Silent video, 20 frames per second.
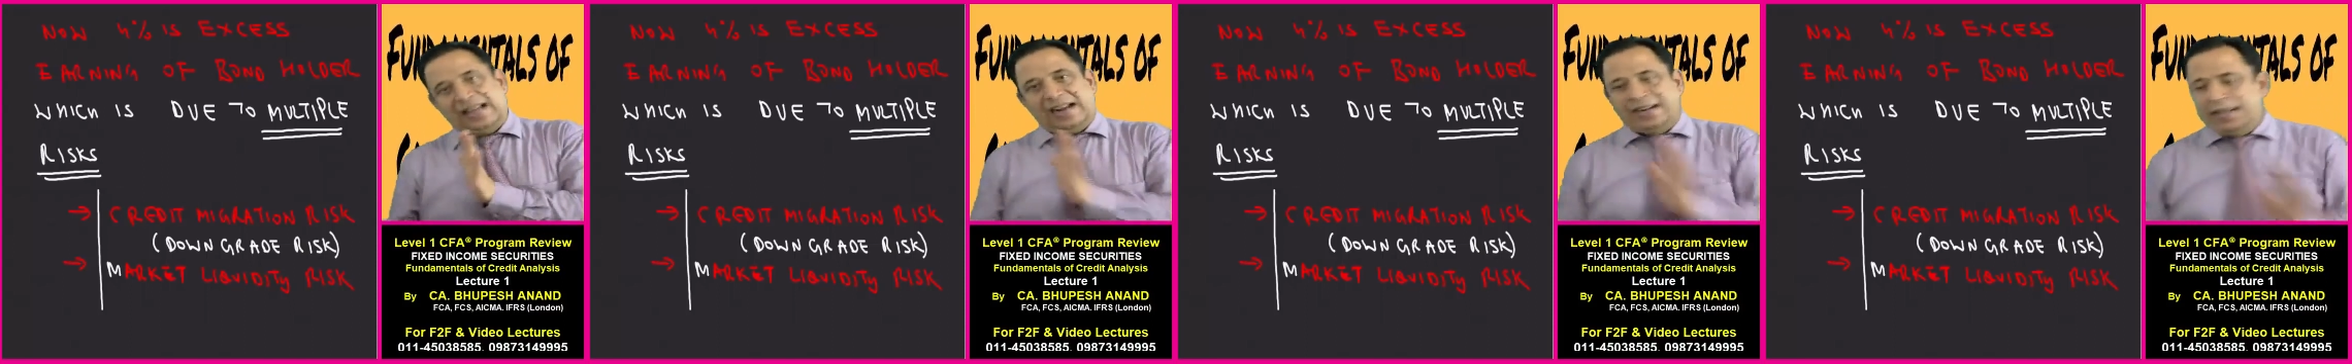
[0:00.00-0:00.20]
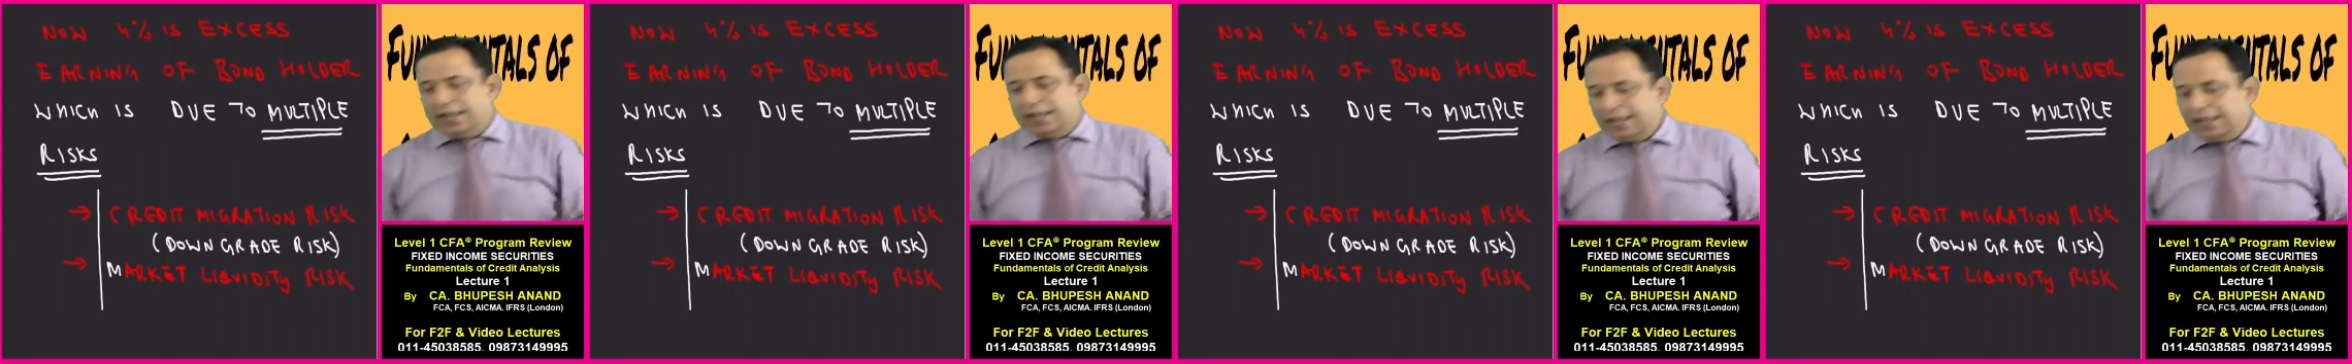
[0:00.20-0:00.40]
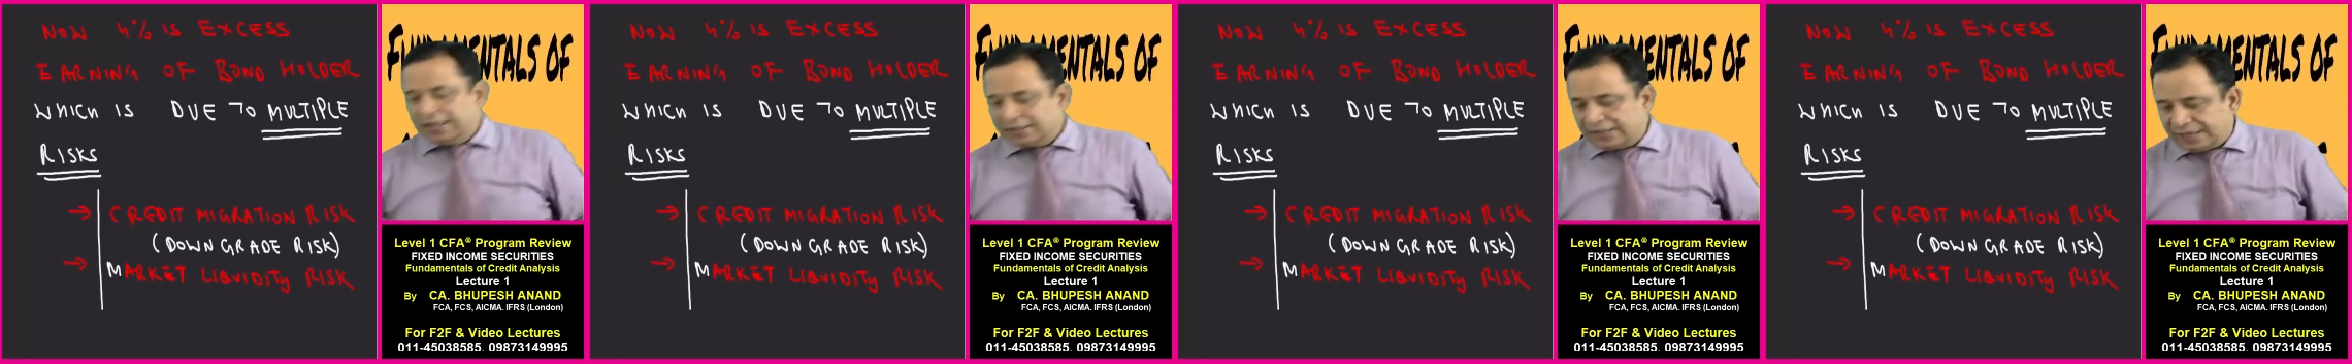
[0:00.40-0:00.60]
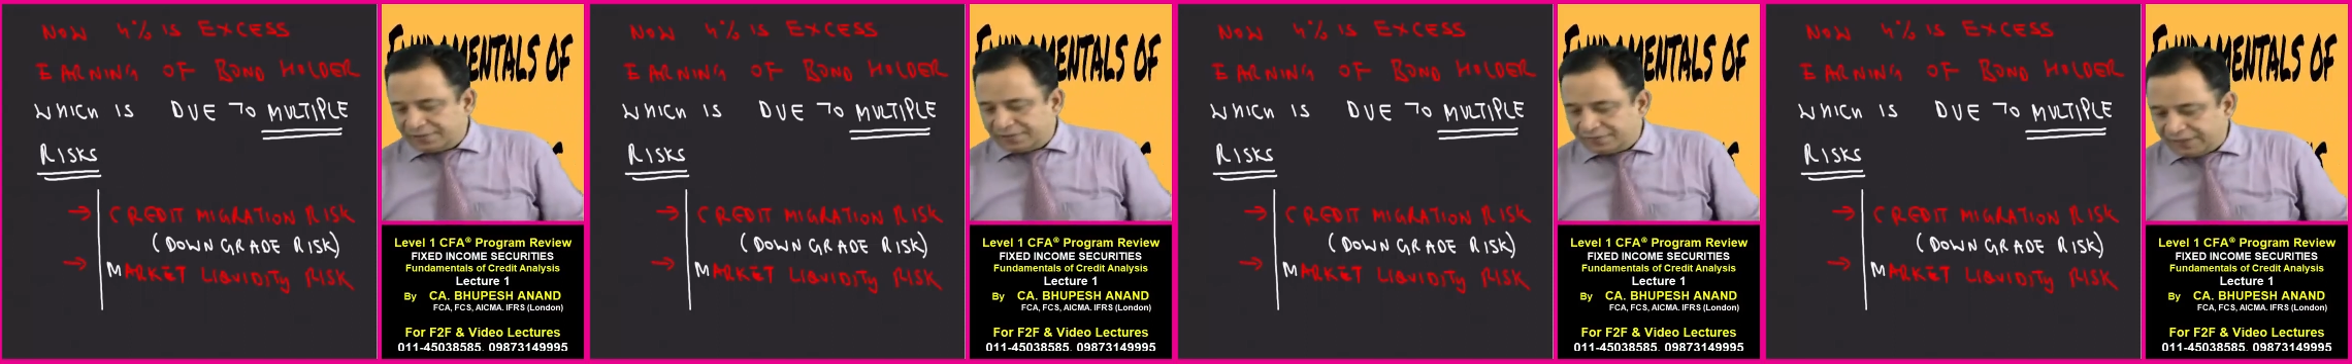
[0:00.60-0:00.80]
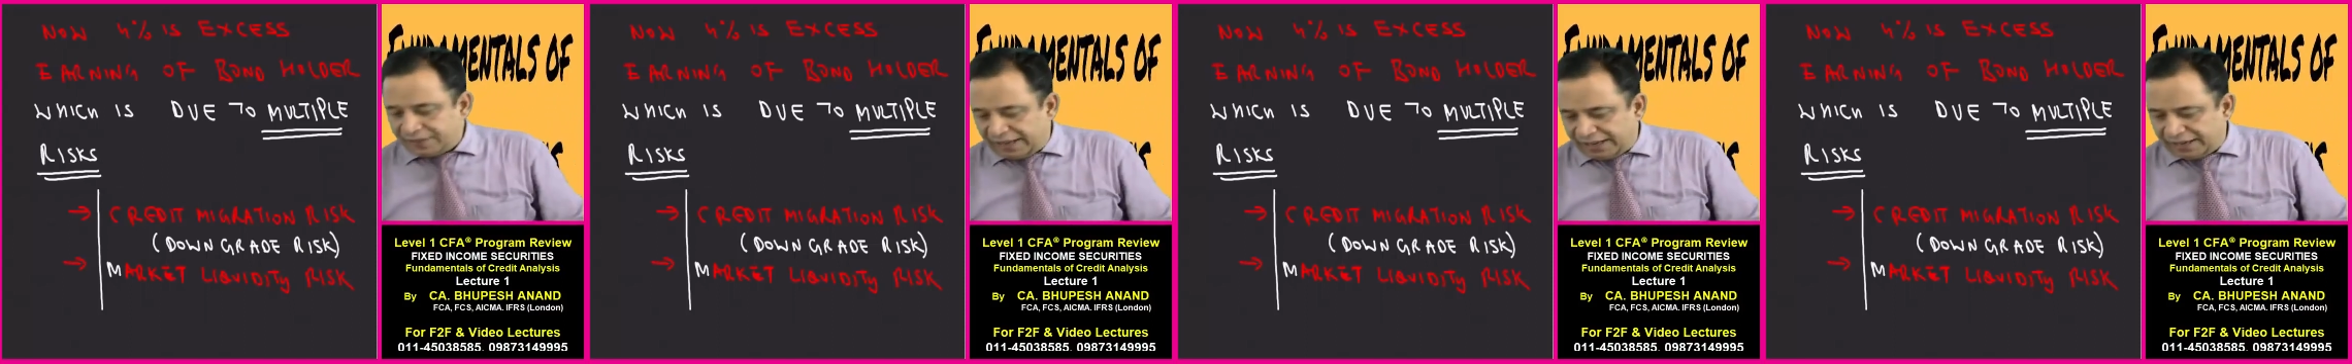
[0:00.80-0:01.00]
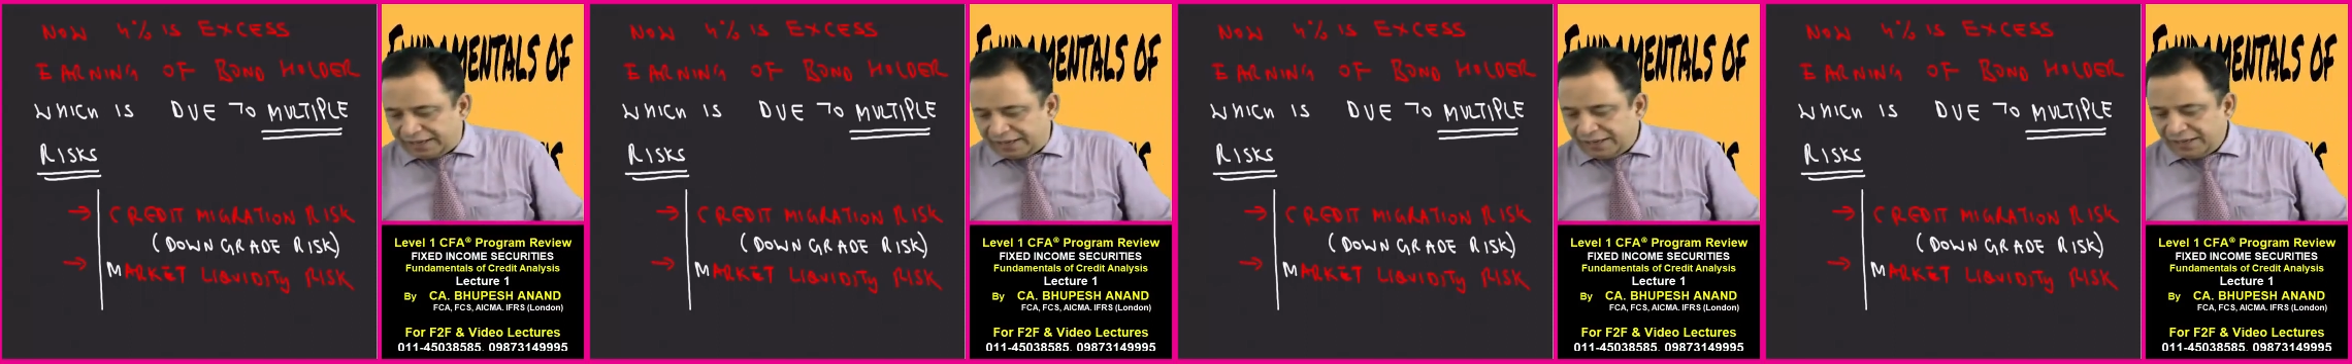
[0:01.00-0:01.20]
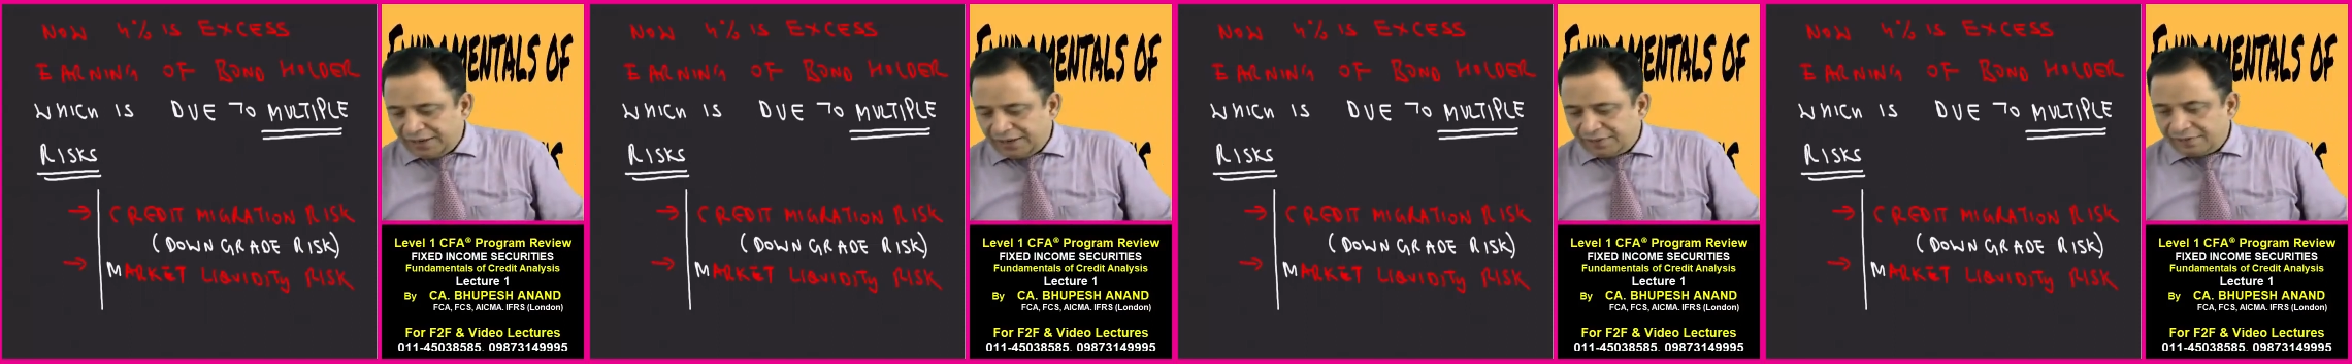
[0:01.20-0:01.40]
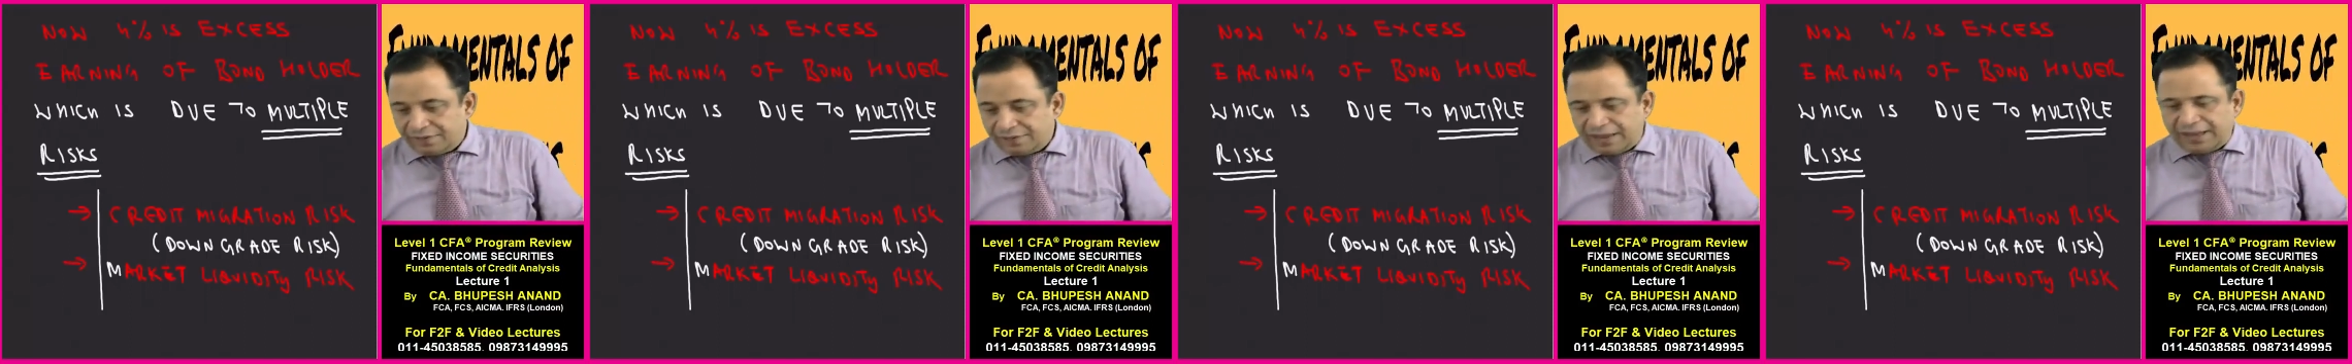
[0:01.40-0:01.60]
that
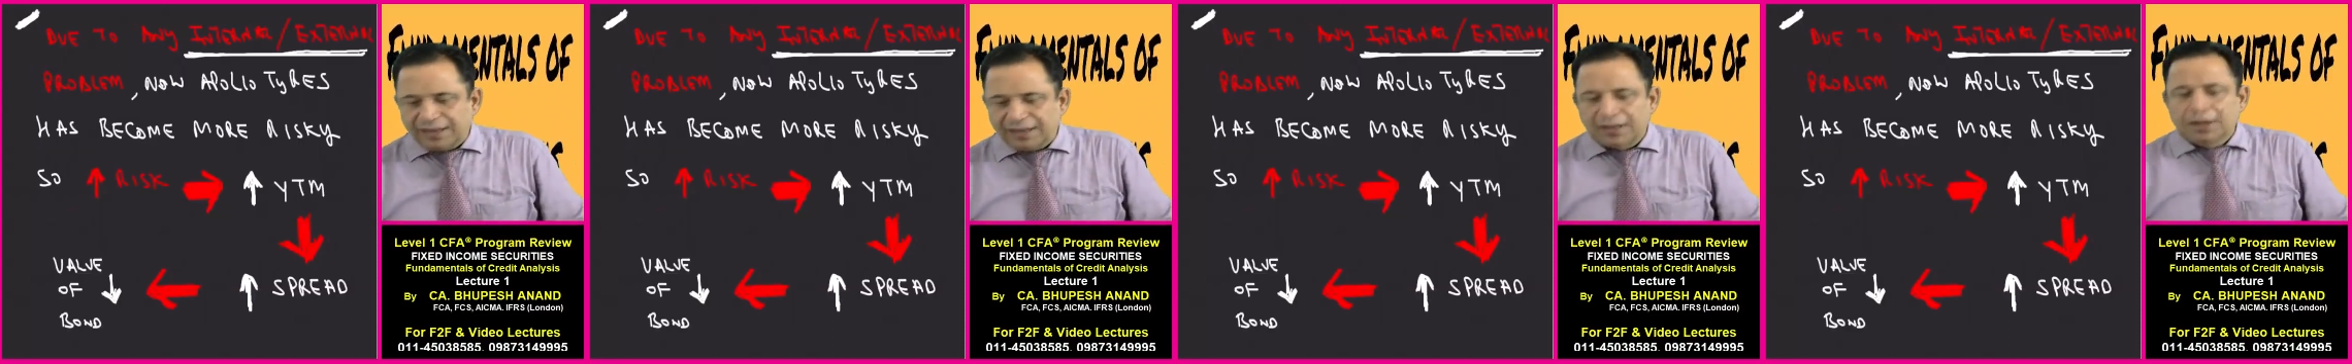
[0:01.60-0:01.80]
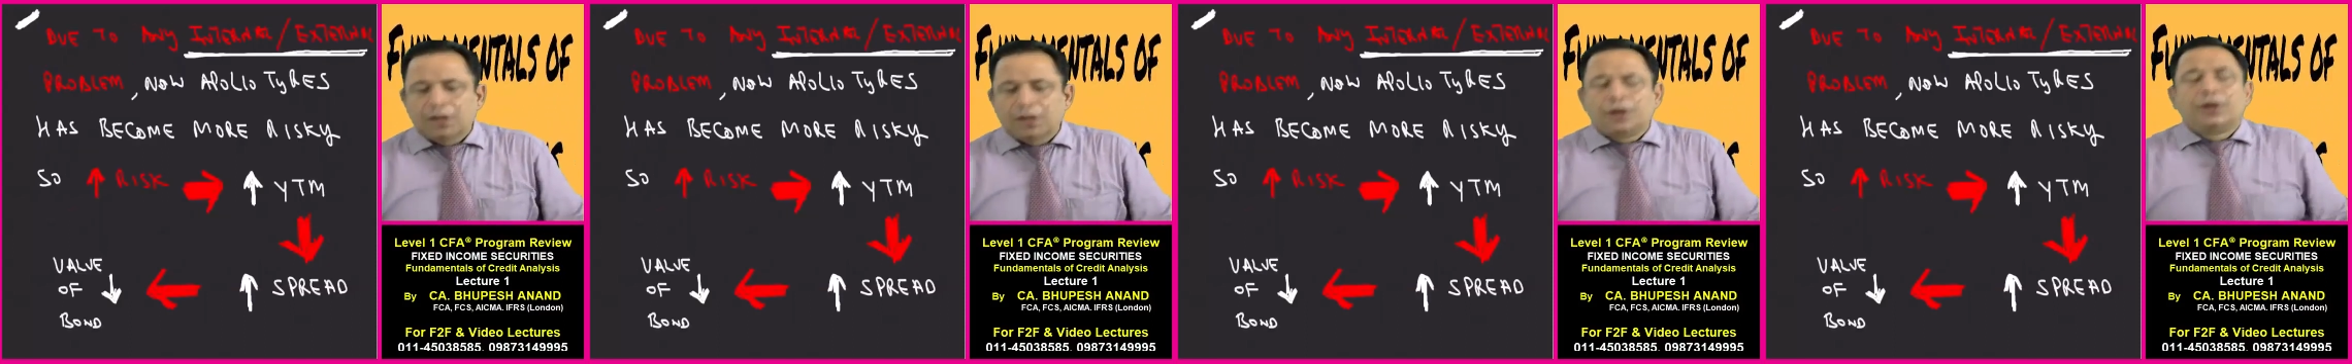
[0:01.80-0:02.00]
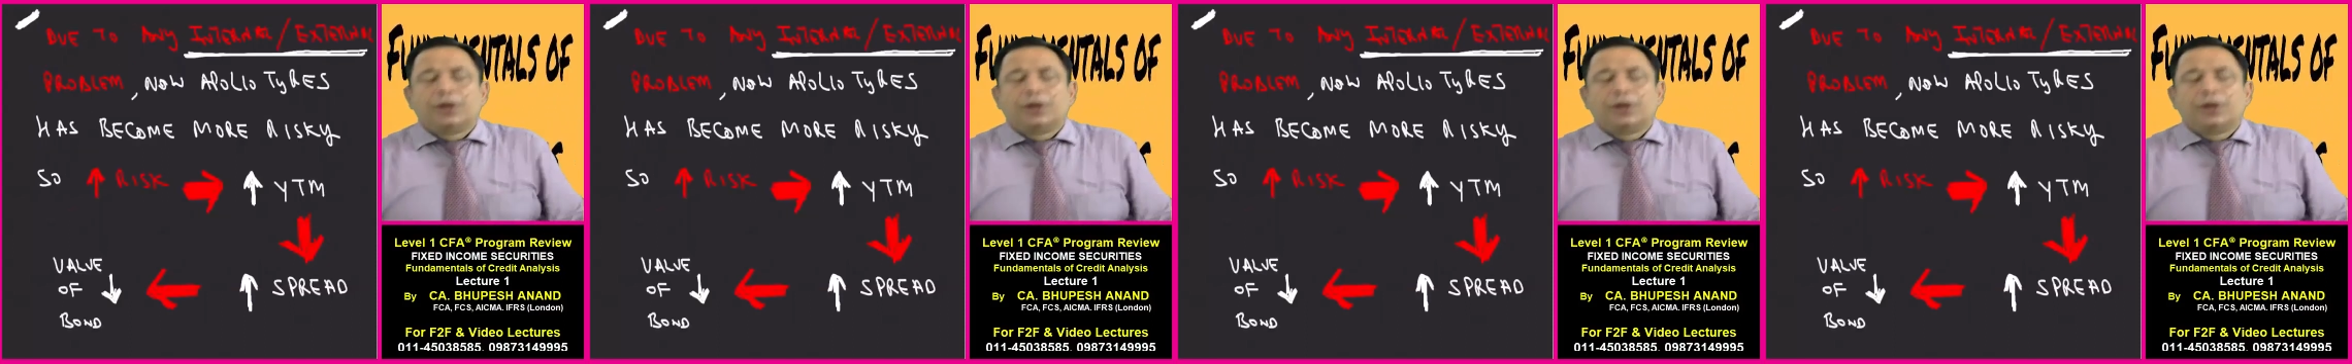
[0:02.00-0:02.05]
when